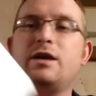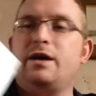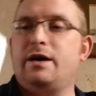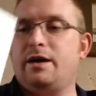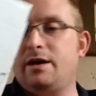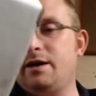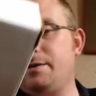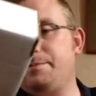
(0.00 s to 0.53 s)

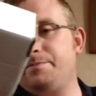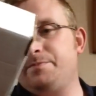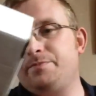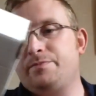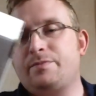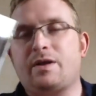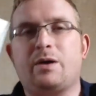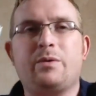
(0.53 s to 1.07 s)
I
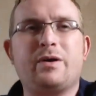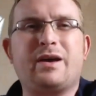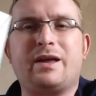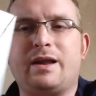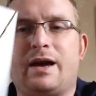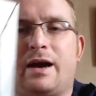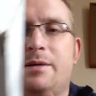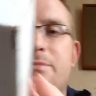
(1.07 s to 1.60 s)
won't
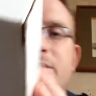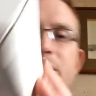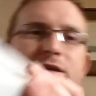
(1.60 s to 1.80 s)
get it out, but